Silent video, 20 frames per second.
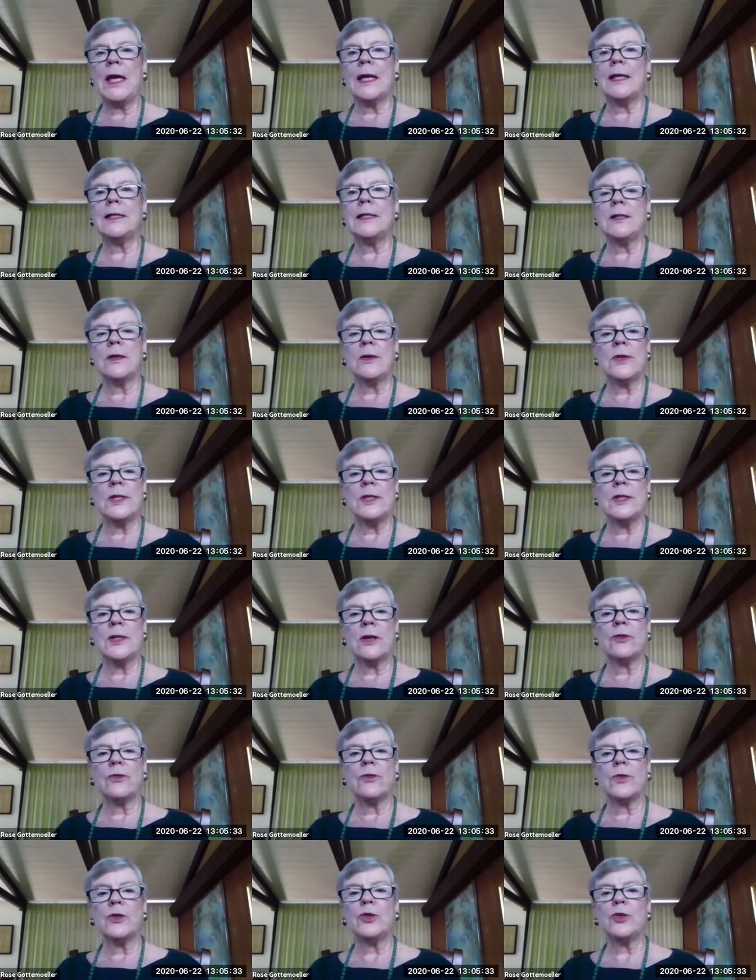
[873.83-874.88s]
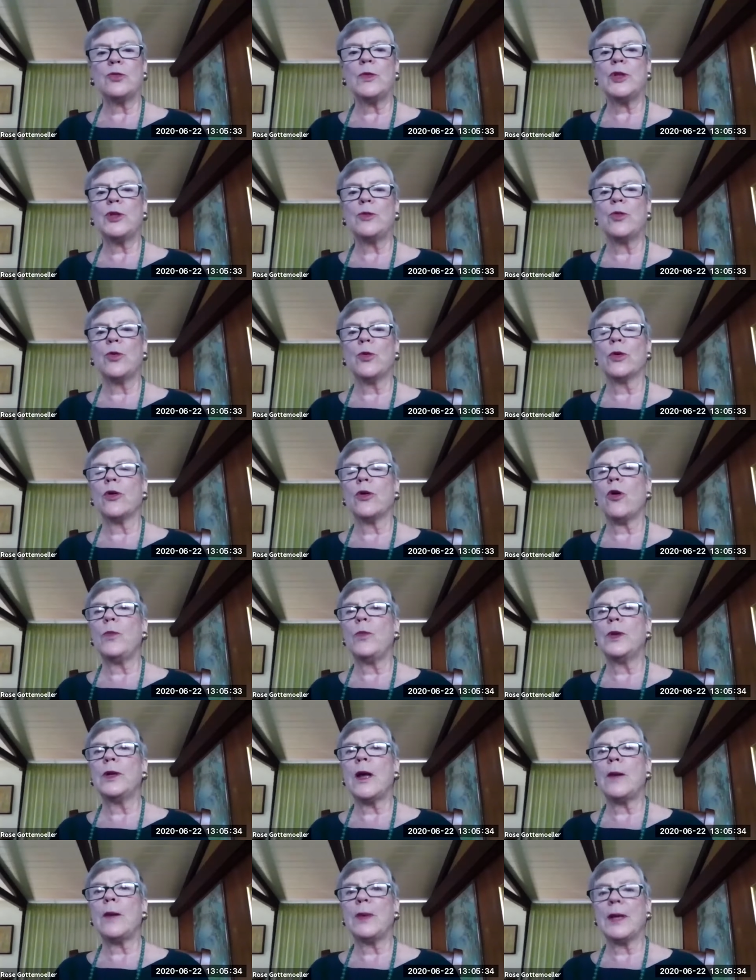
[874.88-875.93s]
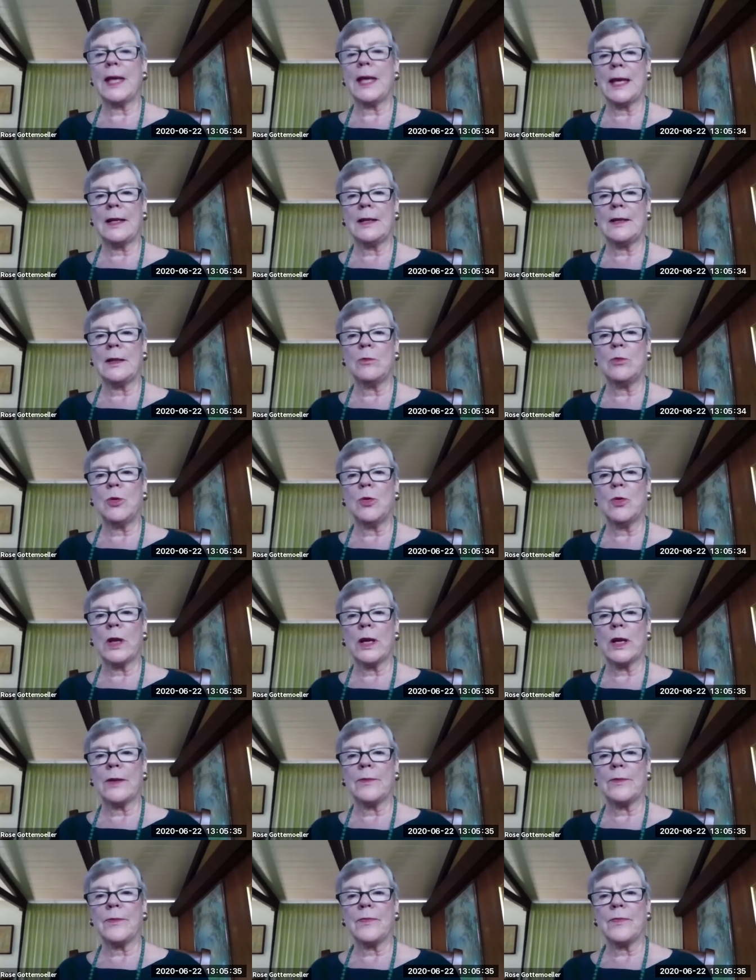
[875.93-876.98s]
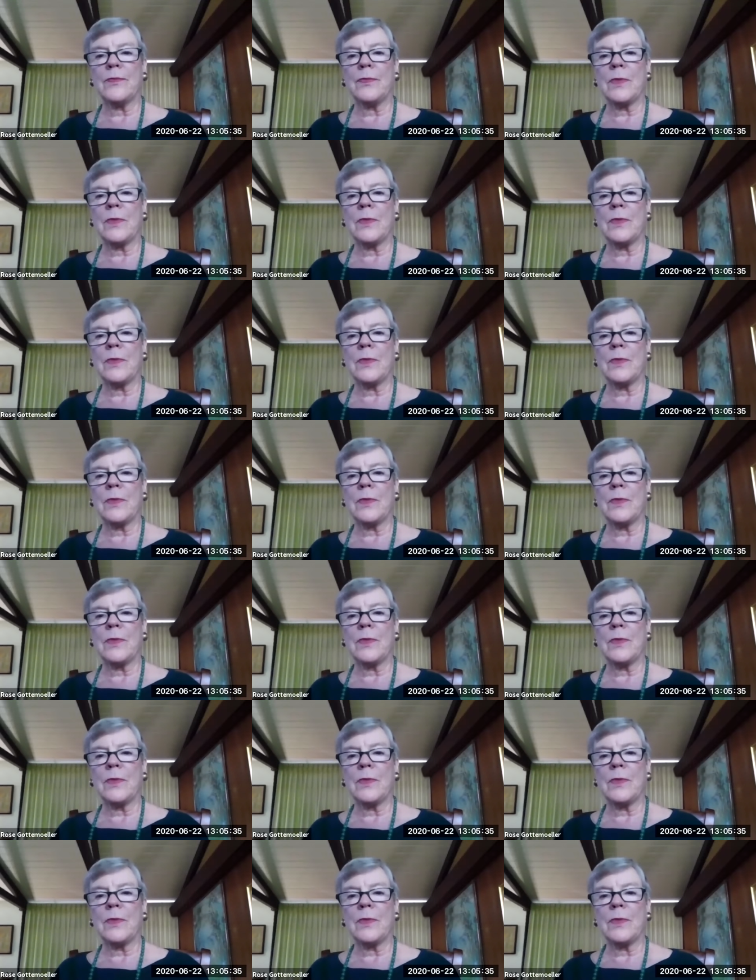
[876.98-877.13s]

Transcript: until the central switchboard opened up again in the morning.